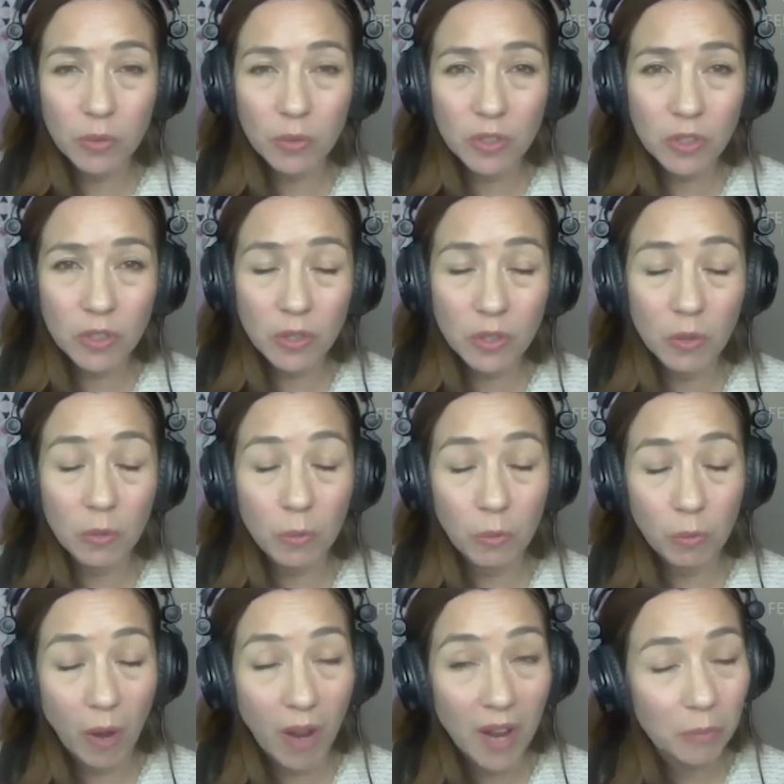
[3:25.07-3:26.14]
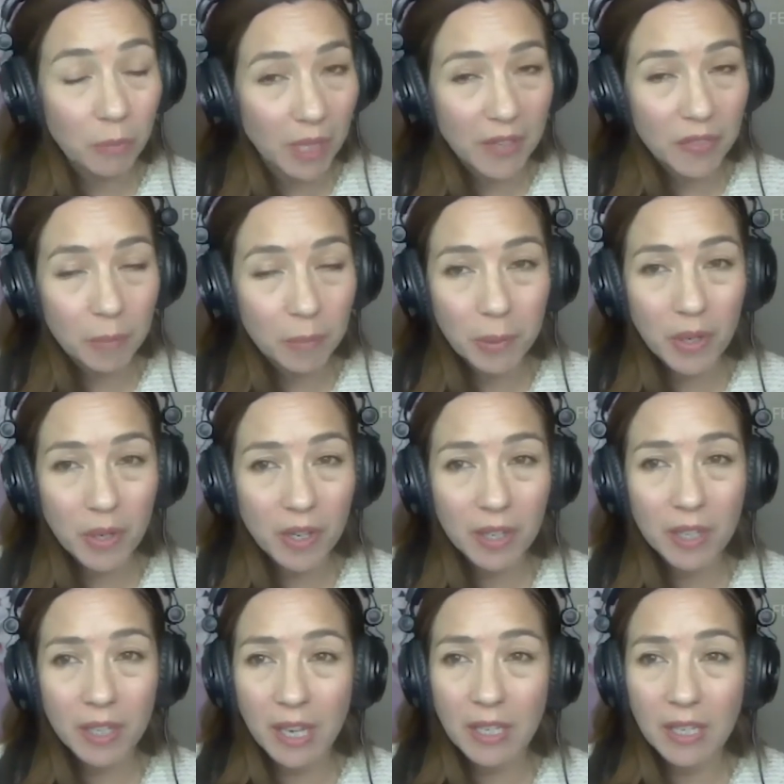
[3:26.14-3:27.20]
to read the book,
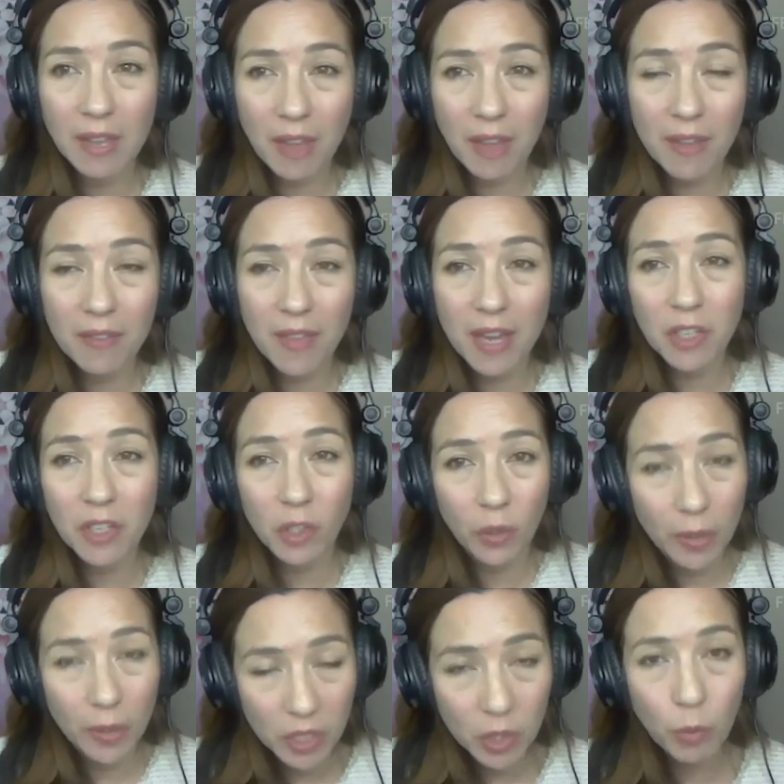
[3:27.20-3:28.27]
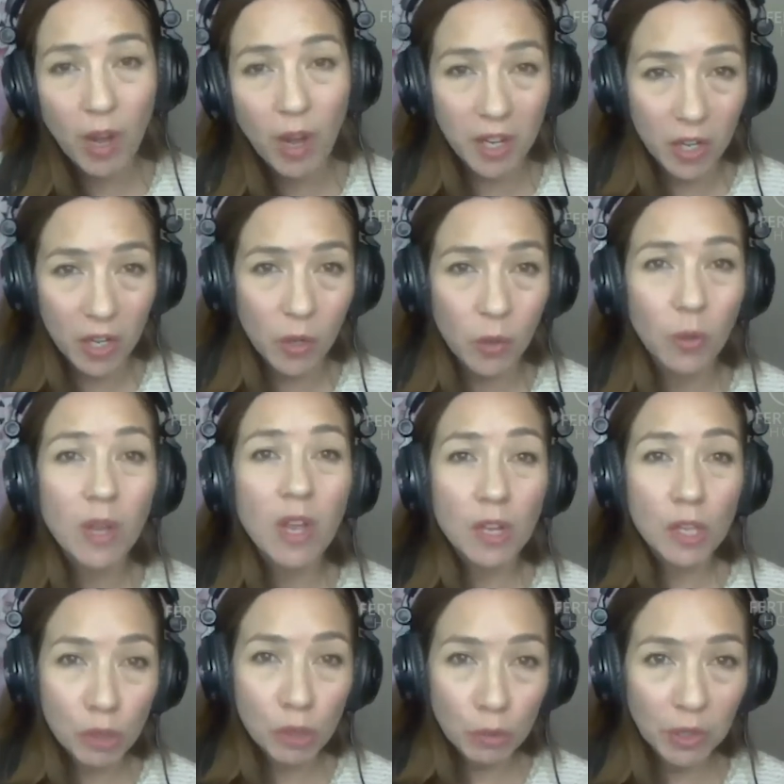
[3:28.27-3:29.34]
and then you're going to want to go
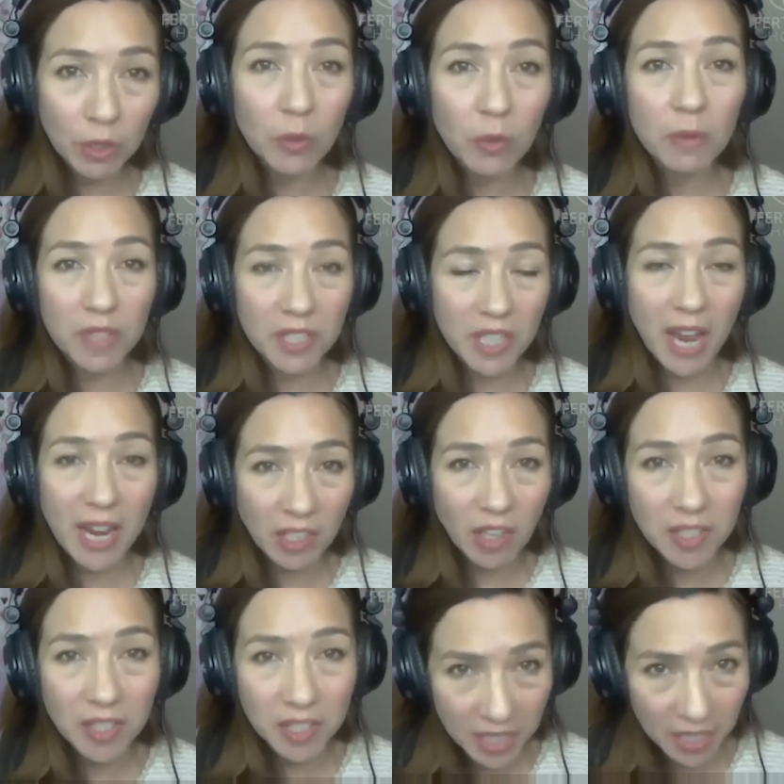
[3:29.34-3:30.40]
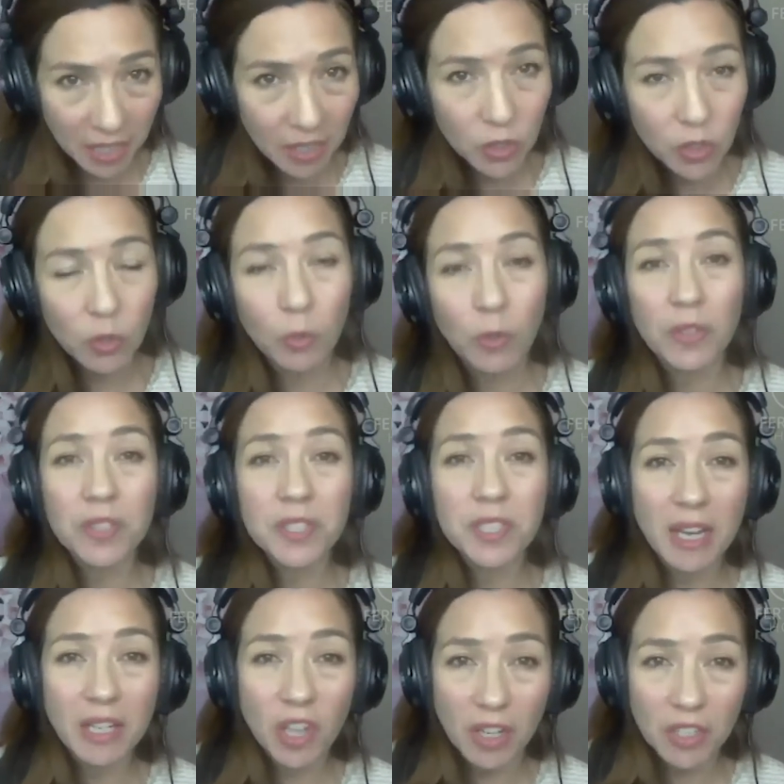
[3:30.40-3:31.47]
through the diagnostic tools
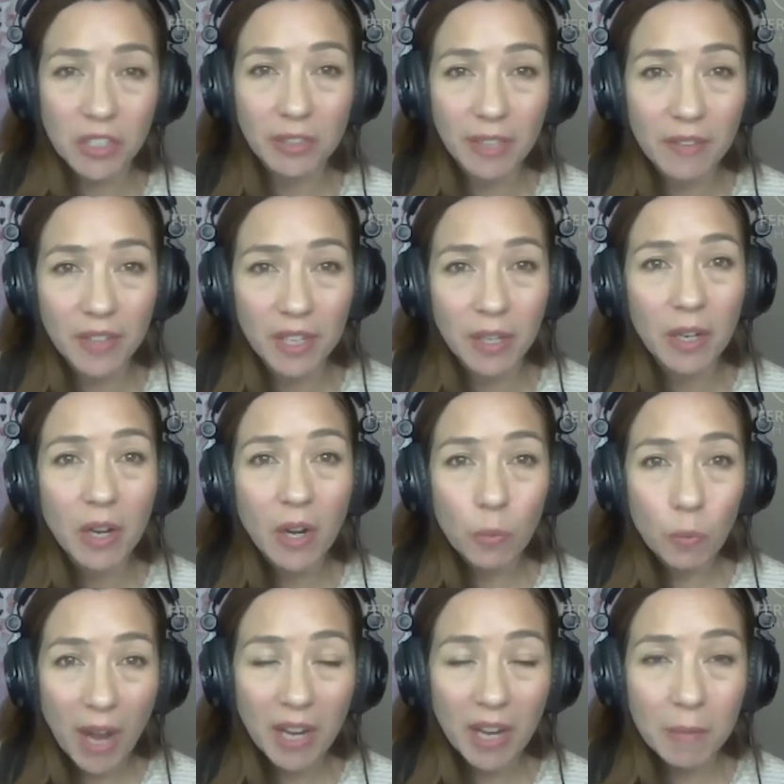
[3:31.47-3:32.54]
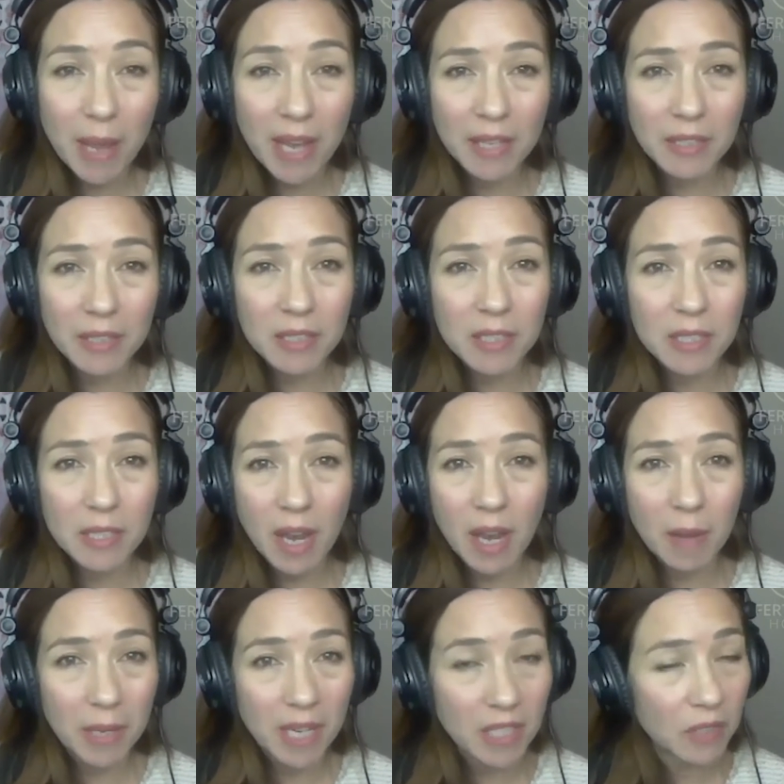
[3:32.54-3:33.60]
that Dr. Levy recommends,
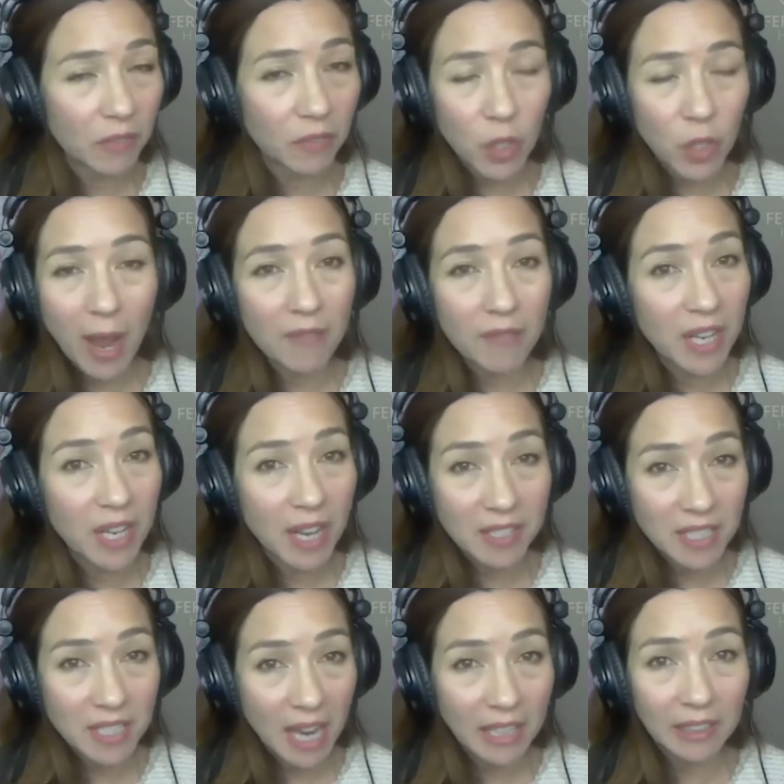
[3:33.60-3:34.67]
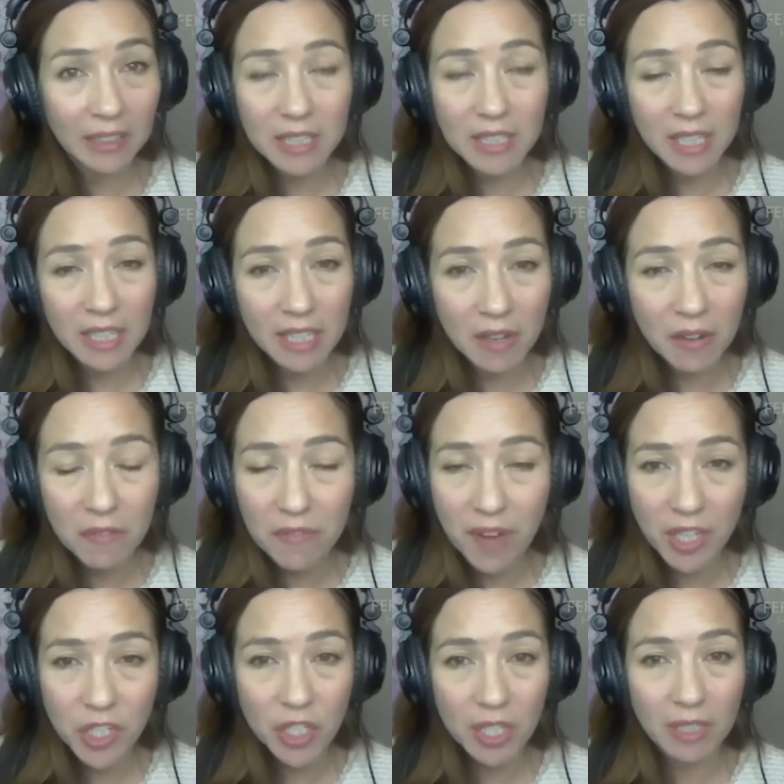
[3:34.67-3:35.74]
because if you have a silent hidden
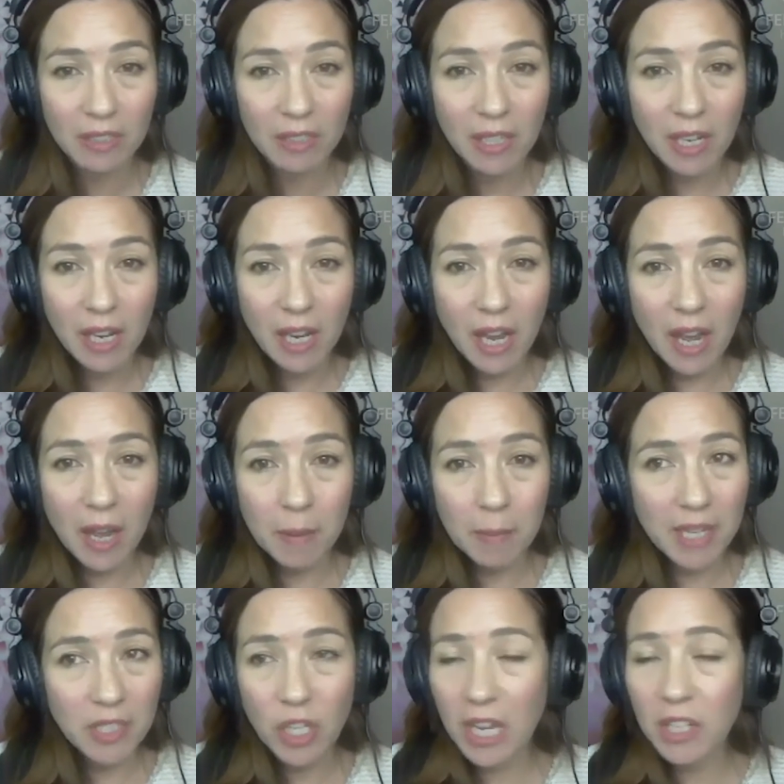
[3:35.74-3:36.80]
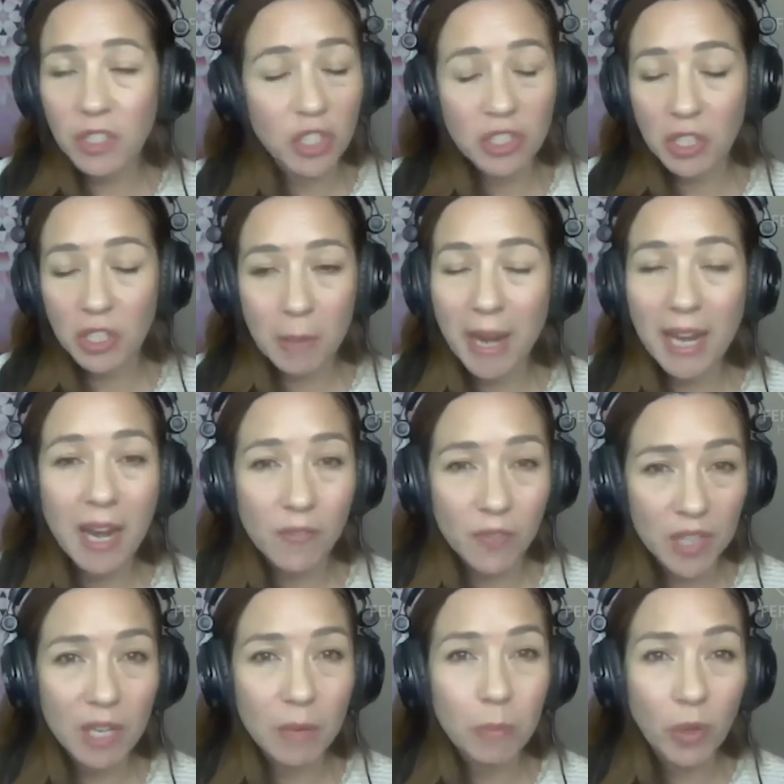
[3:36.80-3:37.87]
infection, it's just going to make
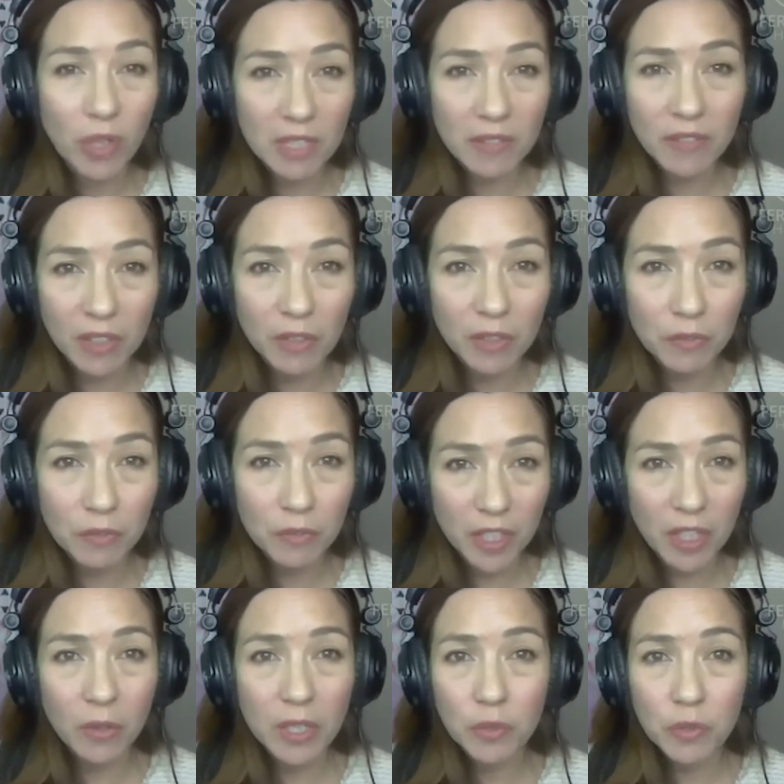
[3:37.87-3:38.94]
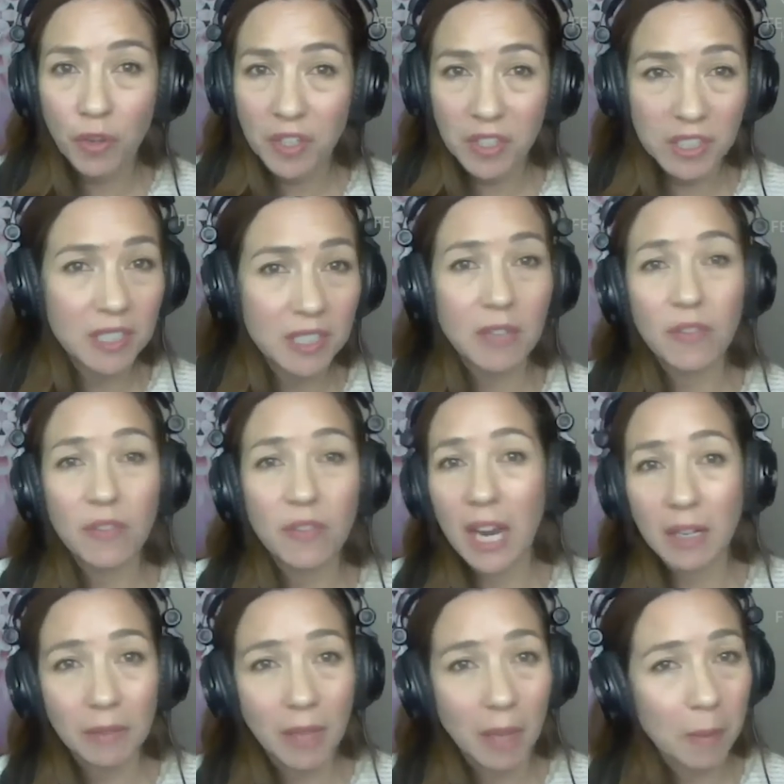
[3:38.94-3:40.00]
everything more difficult for you as far as conceiving,
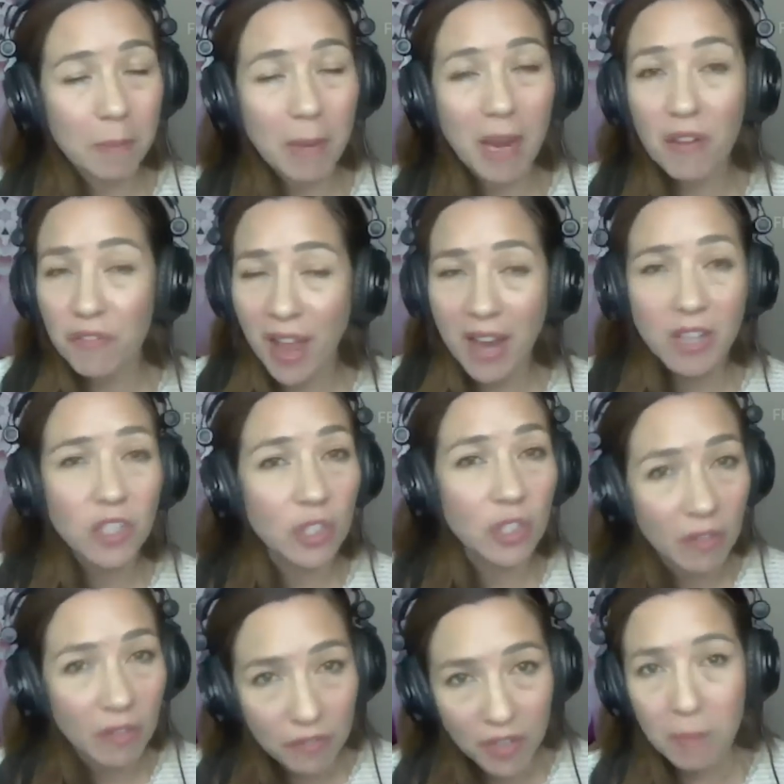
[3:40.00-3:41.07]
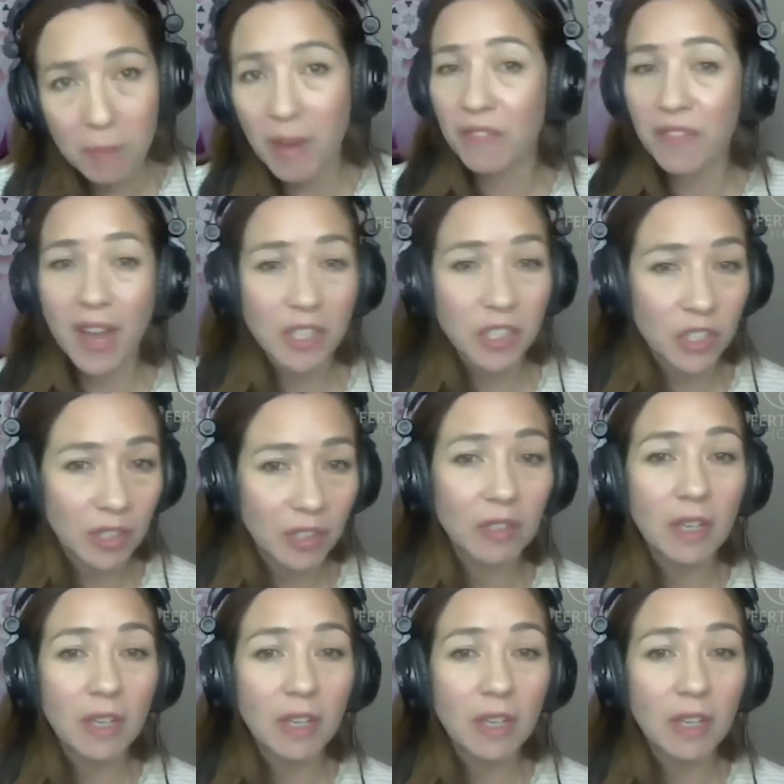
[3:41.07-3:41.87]
like male factor, female factor.